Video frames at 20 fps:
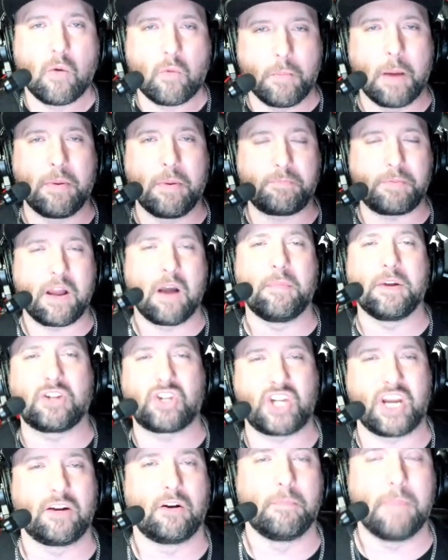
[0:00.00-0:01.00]
Remember to become a
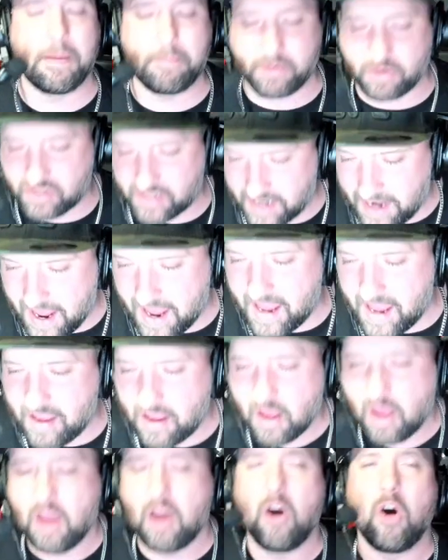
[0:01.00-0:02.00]
channel member
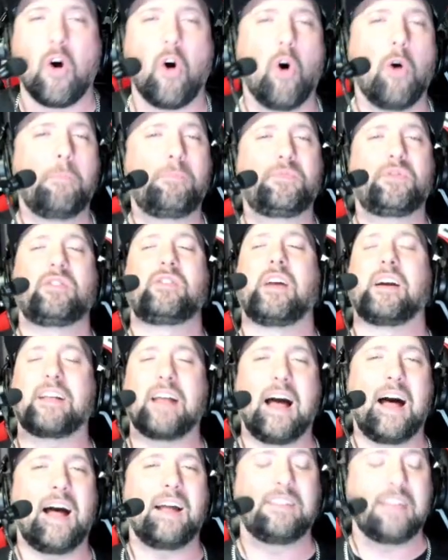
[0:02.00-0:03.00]
today. Hope to
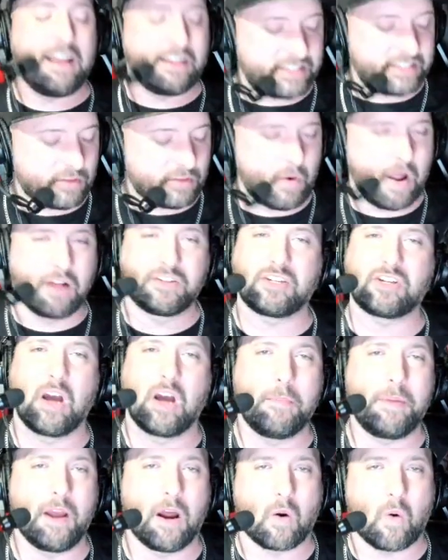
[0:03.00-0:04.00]
God that Seth Rollins is
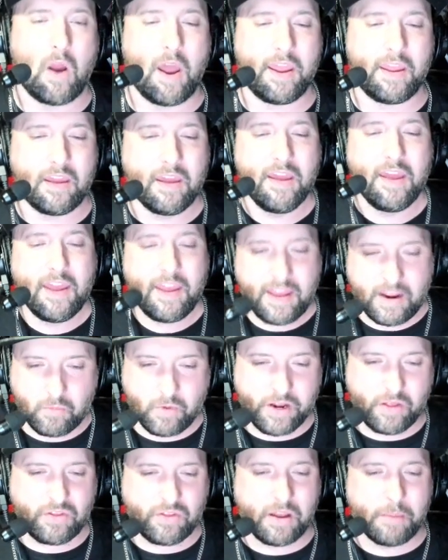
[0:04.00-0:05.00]
going to be all right.
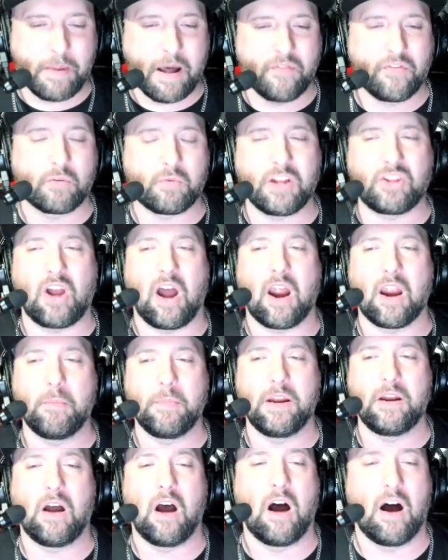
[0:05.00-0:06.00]
And what do you think about the
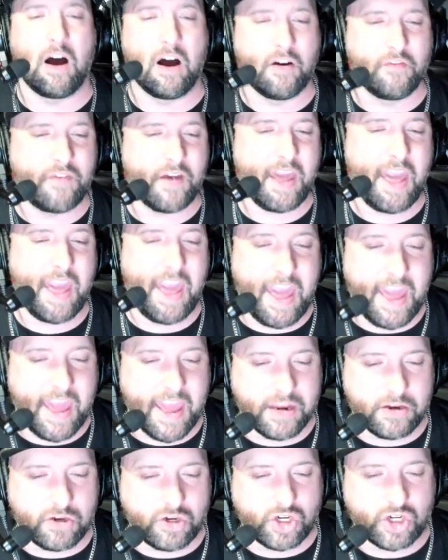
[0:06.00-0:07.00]
retirement of
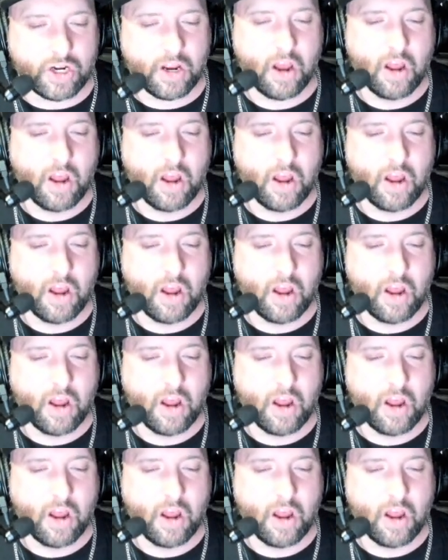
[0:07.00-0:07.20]
Edge?